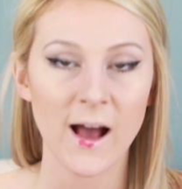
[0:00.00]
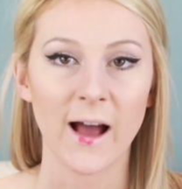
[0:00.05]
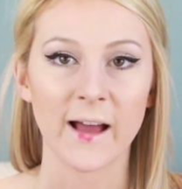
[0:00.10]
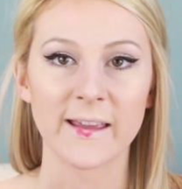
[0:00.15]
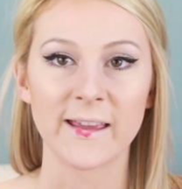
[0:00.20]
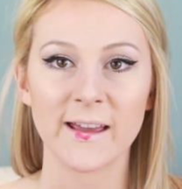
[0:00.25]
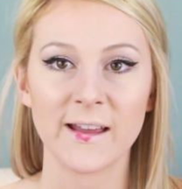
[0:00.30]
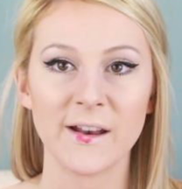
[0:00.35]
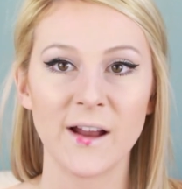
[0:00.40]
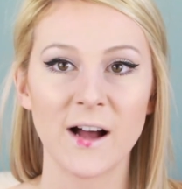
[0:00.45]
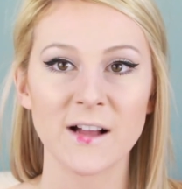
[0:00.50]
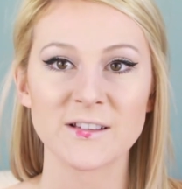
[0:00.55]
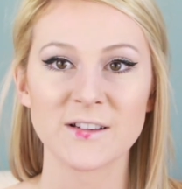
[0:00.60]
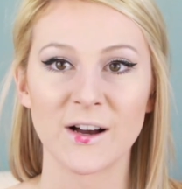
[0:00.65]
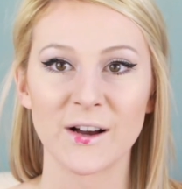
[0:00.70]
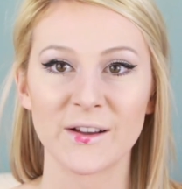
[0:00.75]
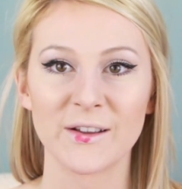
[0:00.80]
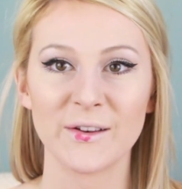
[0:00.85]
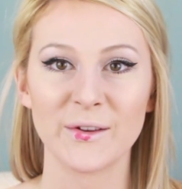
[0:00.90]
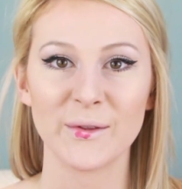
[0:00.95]
I cannot
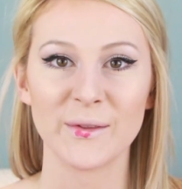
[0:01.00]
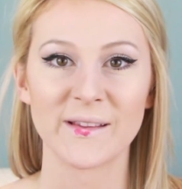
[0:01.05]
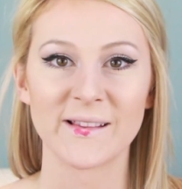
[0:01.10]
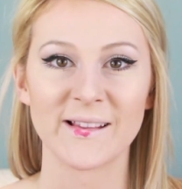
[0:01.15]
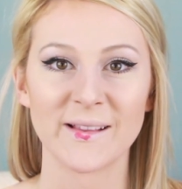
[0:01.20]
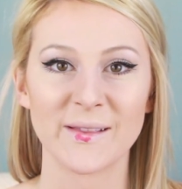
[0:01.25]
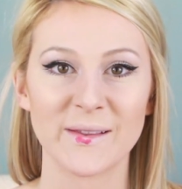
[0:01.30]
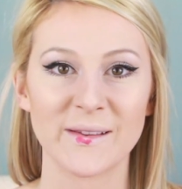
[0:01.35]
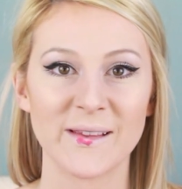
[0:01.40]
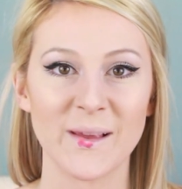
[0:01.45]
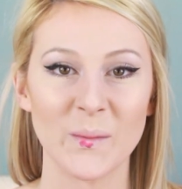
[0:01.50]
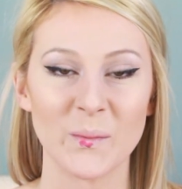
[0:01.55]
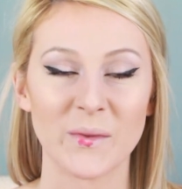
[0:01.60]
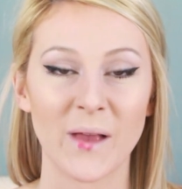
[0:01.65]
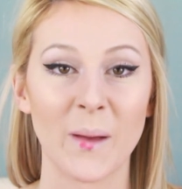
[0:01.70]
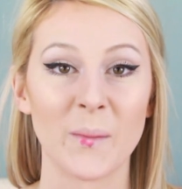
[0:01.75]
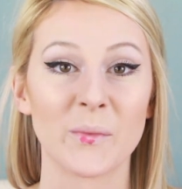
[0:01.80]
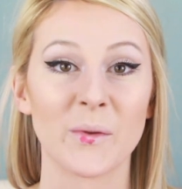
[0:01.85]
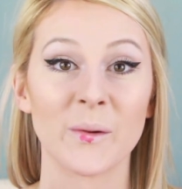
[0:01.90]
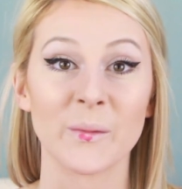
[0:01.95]
talk and do this at the same
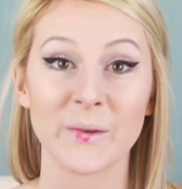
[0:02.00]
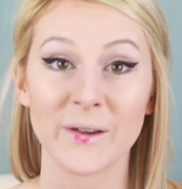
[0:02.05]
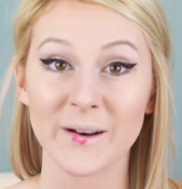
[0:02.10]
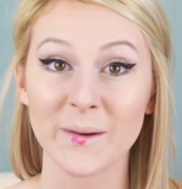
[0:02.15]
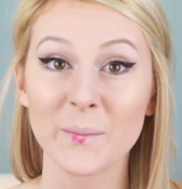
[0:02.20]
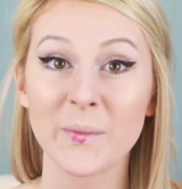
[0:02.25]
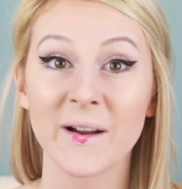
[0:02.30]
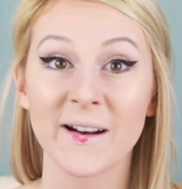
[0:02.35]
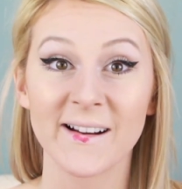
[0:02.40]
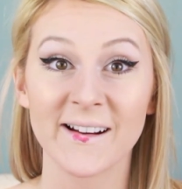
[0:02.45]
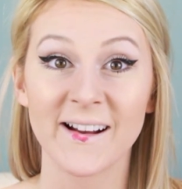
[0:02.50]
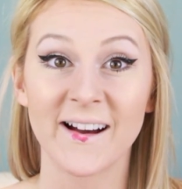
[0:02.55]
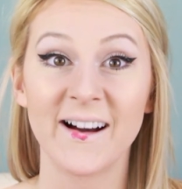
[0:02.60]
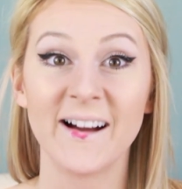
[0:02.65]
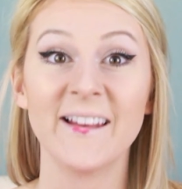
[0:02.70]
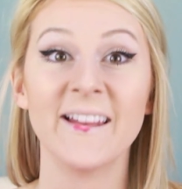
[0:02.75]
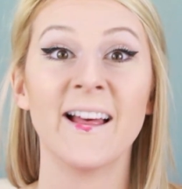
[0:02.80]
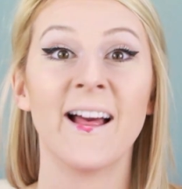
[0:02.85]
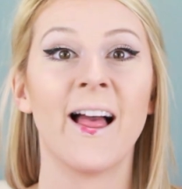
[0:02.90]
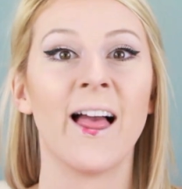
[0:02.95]
time, so I'm gonna put it
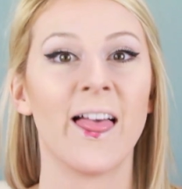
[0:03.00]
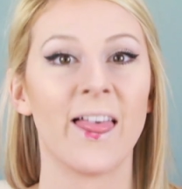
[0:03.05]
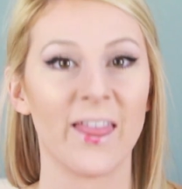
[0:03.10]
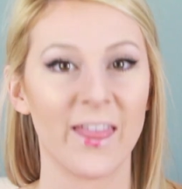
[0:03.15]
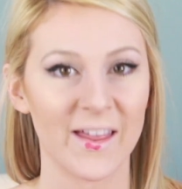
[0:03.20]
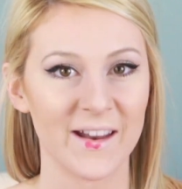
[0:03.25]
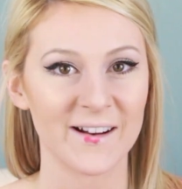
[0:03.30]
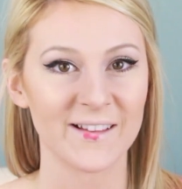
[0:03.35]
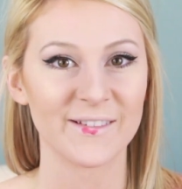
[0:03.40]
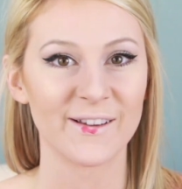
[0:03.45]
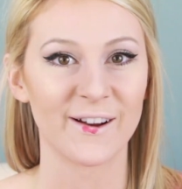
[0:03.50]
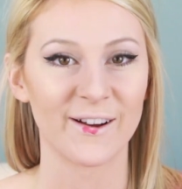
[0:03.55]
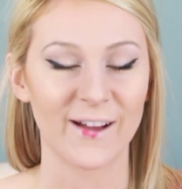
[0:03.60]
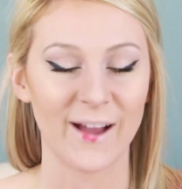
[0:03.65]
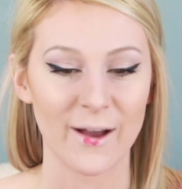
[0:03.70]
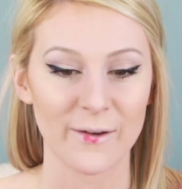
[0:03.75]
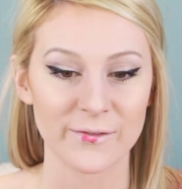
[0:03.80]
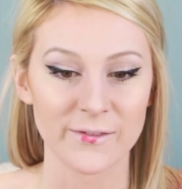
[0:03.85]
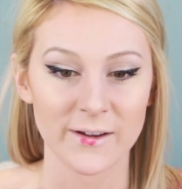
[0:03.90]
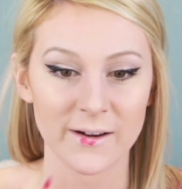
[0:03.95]
on, then I'll talk
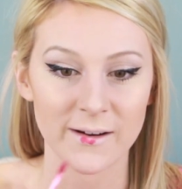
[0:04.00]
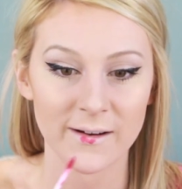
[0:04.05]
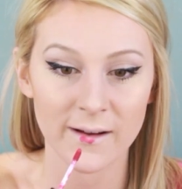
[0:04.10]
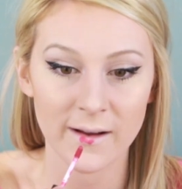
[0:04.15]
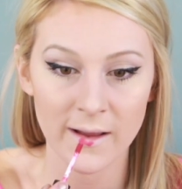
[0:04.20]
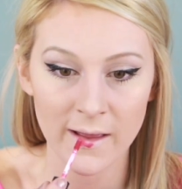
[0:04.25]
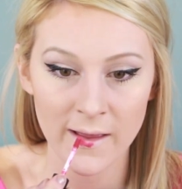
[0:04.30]
after.